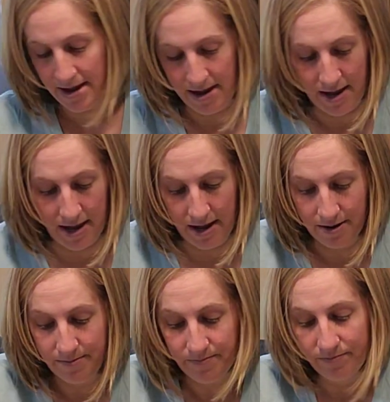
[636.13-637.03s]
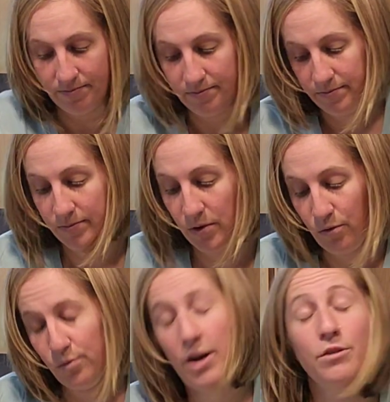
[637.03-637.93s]
a
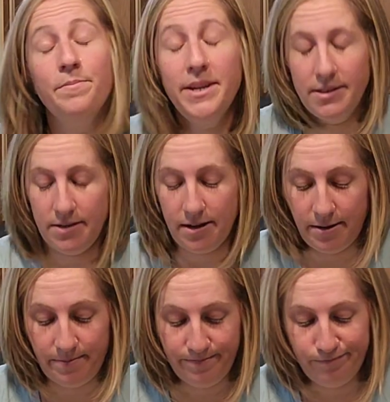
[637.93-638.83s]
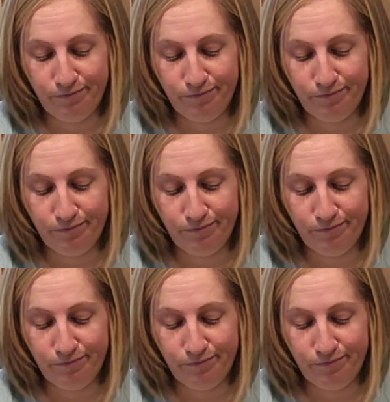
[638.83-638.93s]
round pizza